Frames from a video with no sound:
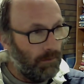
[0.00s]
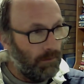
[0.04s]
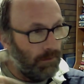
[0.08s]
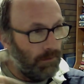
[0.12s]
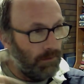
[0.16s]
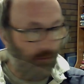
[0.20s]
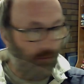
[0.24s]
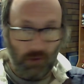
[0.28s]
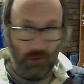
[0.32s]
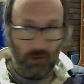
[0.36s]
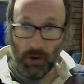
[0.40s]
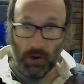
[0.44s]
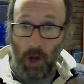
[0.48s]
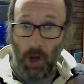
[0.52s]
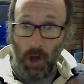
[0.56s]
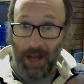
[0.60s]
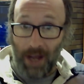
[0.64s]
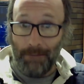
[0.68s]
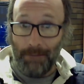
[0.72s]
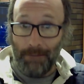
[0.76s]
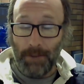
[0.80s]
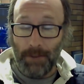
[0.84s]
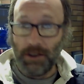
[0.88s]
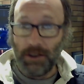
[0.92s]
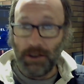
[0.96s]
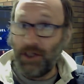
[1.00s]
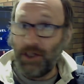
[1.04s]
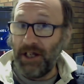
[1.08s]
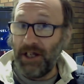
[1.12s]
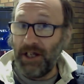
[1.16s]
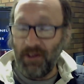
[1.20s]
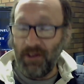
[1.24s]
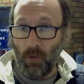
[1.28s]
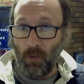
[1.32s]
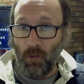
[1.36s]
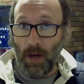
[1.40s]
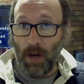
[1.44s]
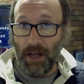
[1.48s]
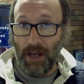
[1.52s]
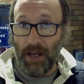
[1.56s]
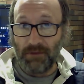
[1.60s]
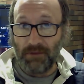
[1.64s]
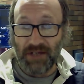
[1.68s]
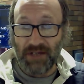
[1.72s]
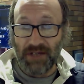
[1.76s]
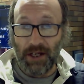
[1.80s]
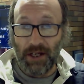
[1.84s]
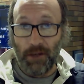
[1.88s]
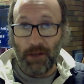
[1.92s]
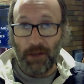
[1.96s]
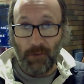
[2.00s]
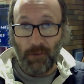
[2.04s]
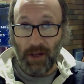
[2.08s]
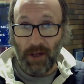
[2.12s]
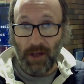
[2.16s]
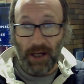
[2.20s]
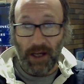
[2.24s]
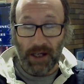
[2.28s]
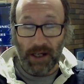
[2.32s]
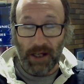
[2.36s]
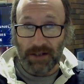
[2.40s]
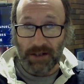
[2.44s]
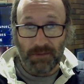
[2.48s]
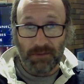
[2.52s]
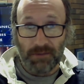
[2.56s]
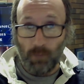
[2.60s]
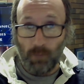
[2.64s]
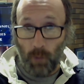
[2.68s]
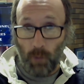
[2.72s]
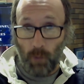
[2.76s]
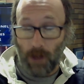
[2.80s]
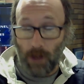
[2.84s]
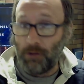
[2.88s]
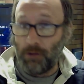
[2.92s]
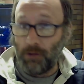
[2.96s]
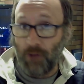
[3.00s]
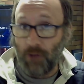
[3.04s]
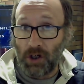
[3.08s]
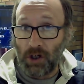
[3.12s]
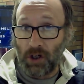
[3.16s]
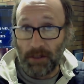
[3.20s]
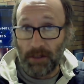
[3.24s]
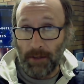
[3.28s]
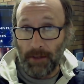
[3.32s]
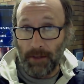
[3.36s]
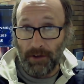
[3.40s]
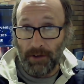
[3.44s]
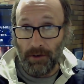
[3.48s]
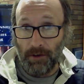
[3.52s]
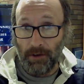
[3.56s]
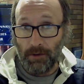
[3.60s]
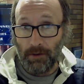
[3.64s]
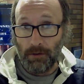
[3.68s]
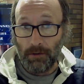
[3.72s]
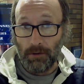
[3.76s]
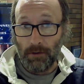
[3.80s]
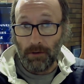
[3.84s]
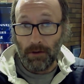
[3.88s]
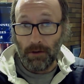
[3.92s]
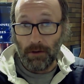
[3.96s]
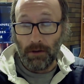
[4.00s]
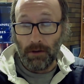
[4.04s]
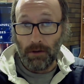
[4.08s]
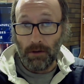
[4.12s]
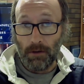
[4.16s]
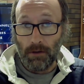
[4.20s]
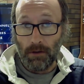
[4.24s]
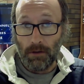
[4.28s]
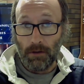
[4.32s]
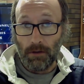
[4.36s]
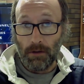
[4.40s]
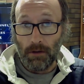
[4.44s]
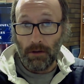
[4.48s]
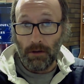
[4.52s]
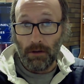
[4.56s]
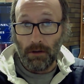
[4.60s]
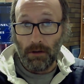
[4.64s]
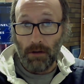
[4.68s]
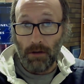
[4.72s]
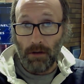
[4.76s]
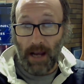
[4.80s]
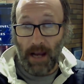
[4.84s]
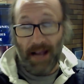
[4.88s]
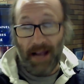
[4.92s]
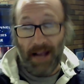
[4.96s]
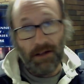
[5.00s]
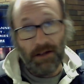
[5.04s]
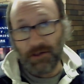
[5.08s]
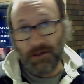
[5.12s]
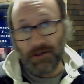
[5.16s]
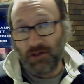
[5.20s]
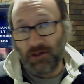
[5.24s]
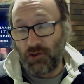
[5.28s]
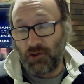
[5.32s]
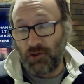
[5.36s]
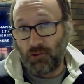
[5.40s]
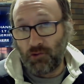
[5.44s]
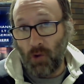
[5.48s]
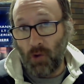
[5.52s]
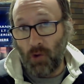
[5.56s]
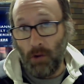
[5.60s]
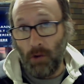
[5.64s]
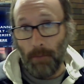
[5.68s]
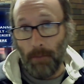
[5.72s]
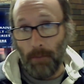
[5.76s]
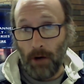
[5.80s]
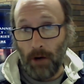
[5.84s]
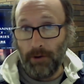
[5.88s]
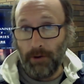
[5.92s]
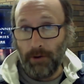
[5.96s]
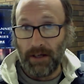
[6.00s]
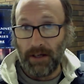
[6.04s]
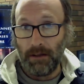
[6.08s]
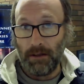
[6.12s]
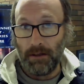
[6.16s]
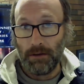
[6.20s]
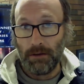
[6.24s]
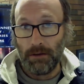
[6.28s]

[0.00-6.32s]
The reliability of the 1FZ-FE is well documented. And it's a strong motor.